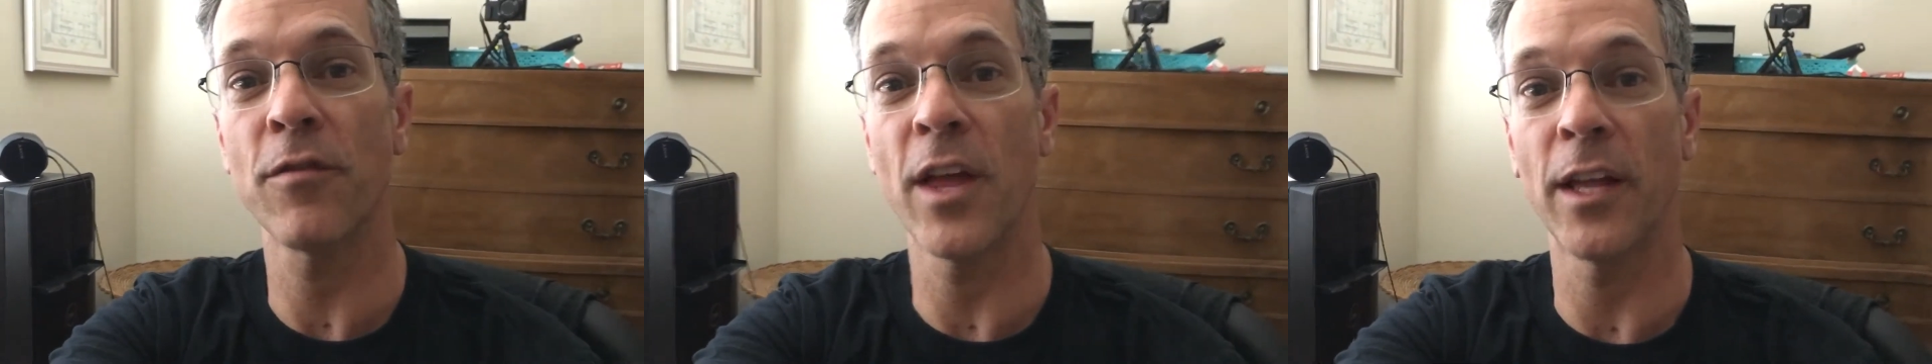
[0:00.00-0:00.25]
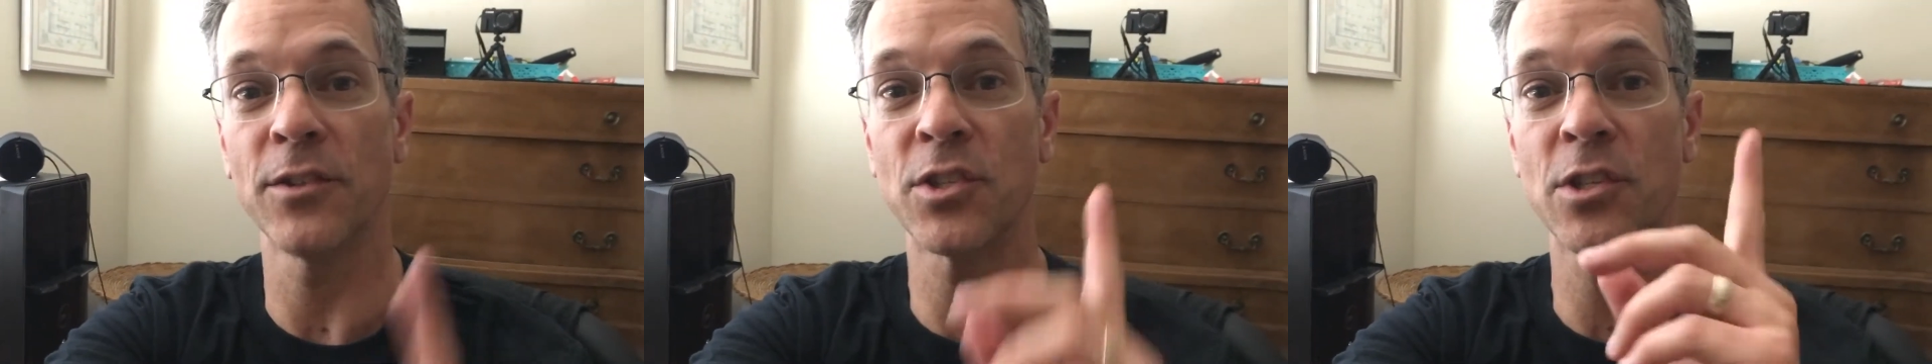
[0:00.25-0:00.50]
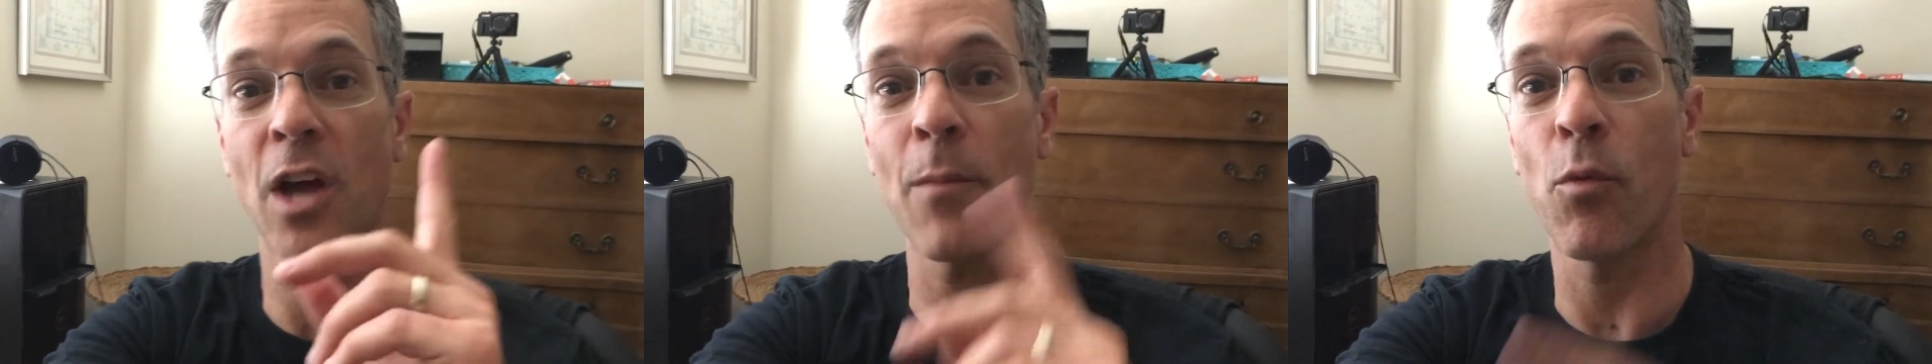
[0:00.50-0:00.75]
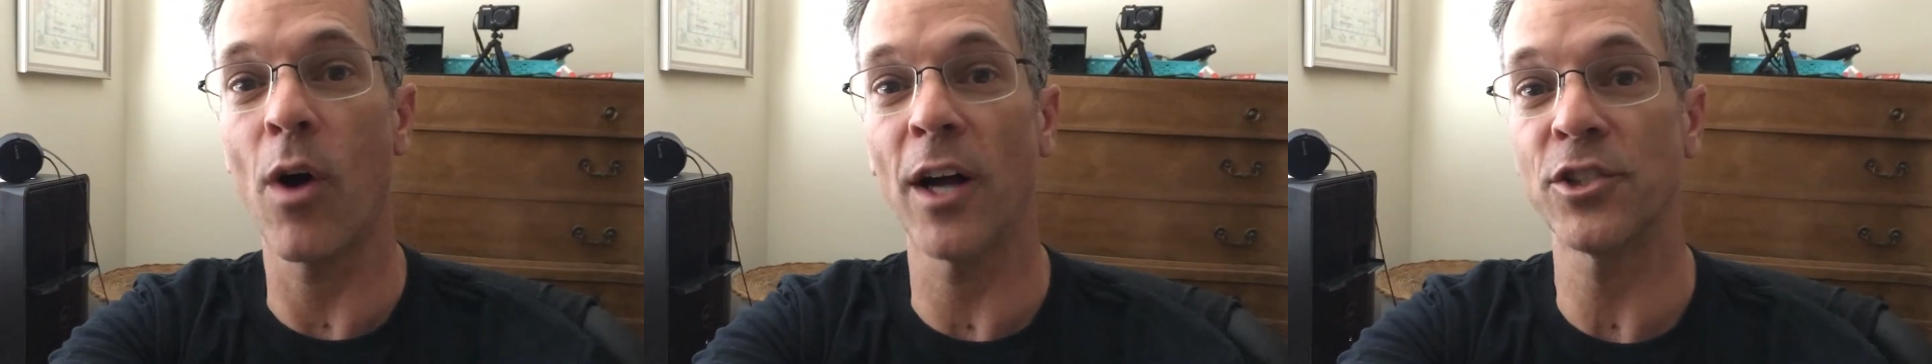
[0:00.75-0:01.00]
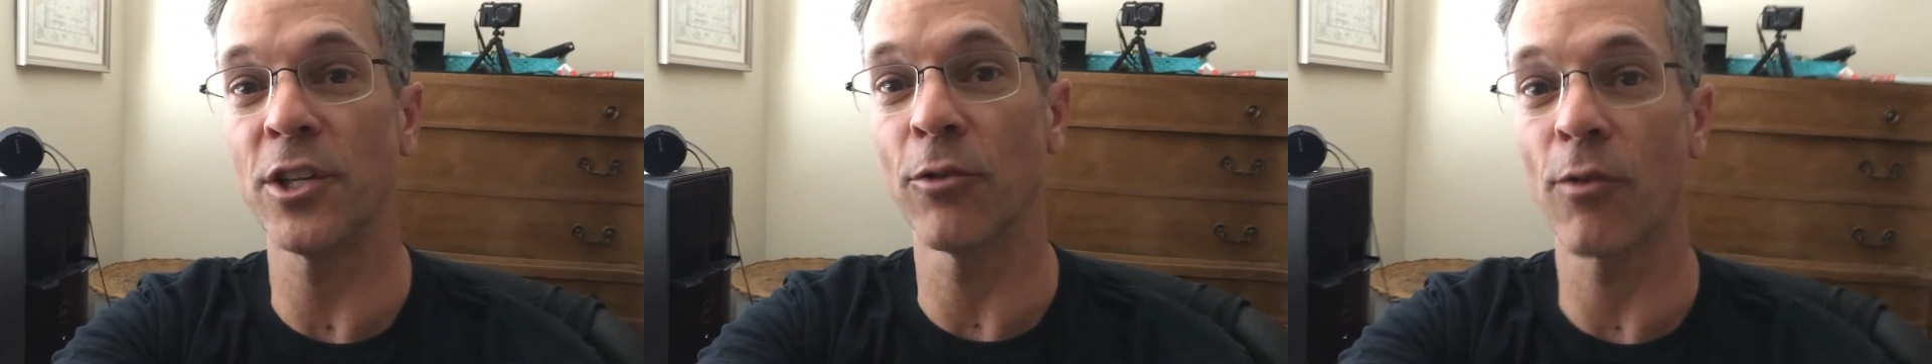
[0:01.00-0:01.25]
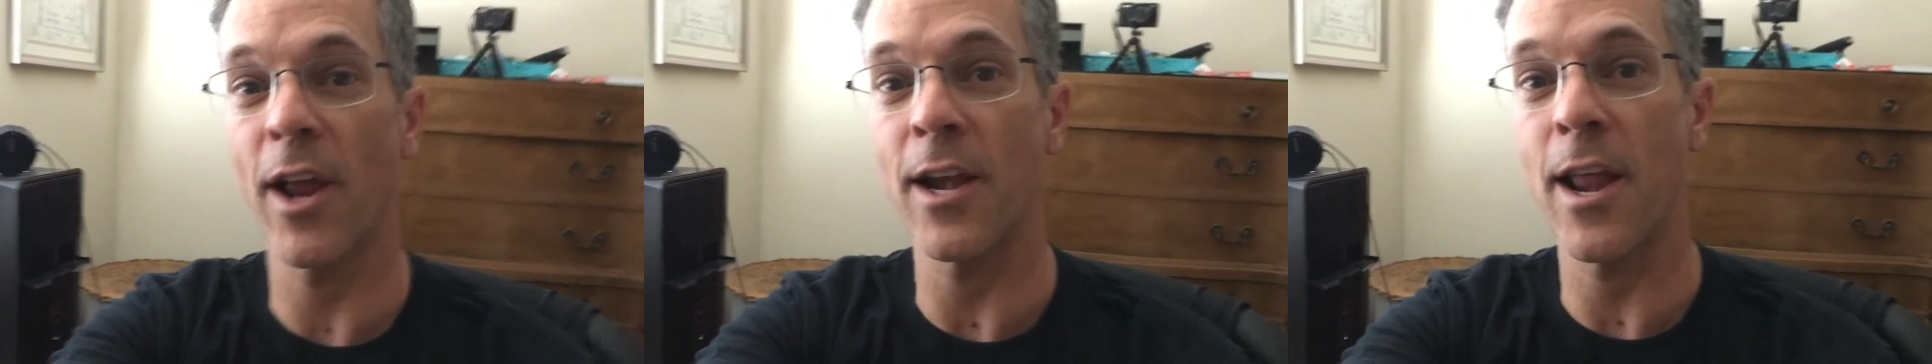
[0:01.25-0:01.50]
then stop watching
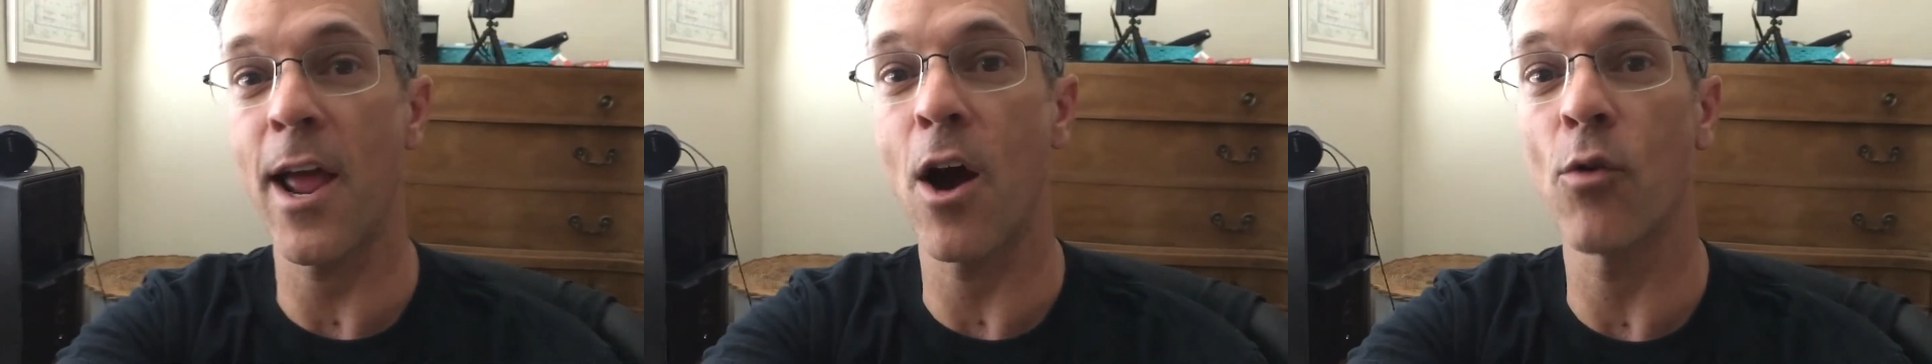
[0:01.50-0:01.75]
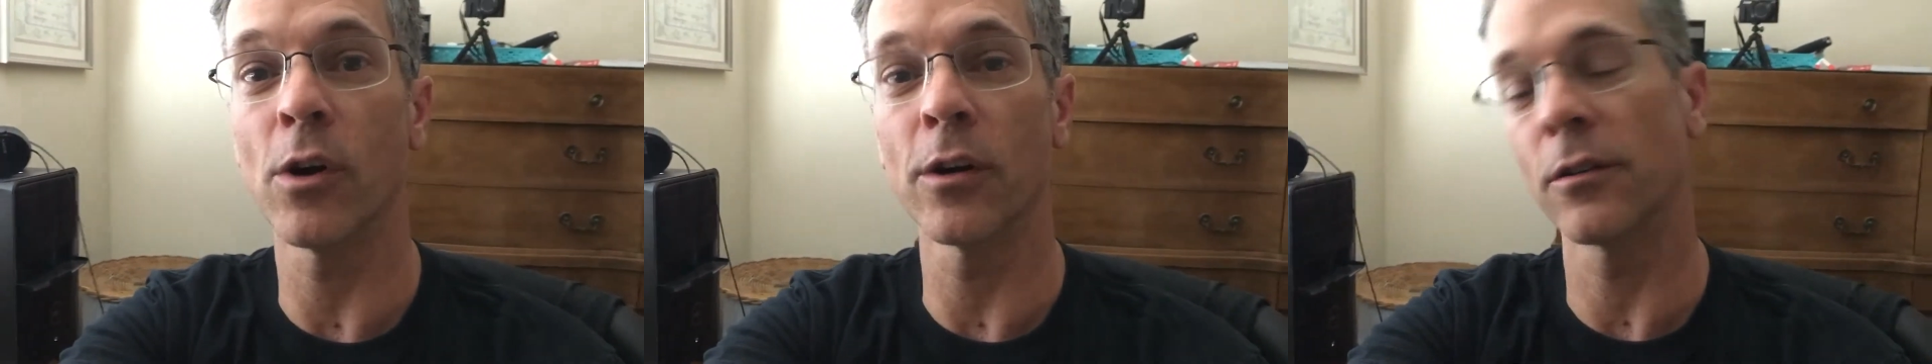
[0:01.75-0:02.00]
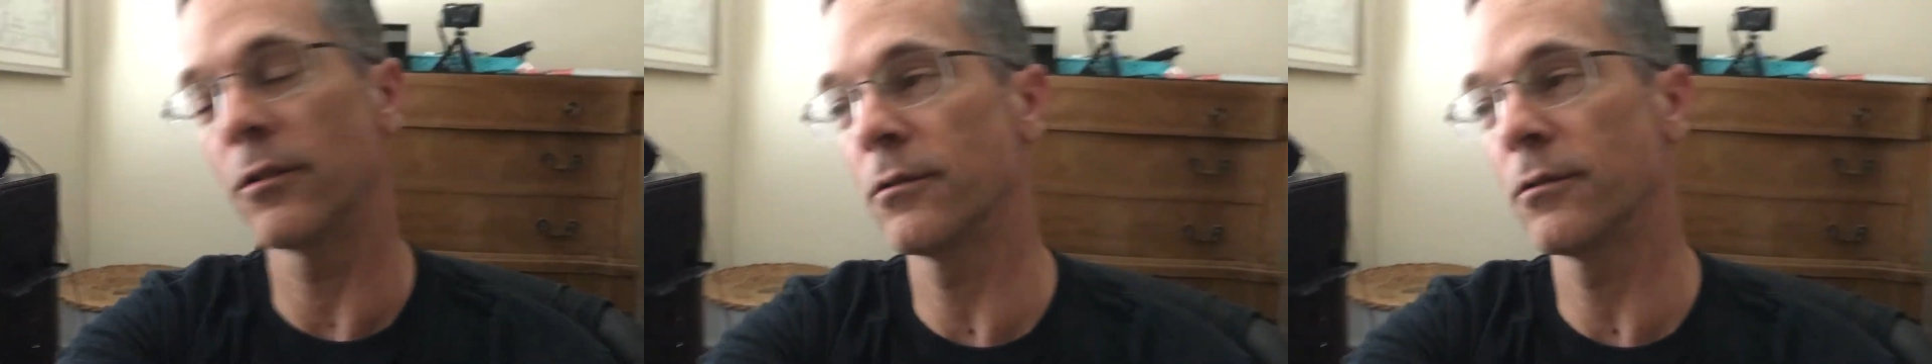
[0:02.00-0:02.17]
right now or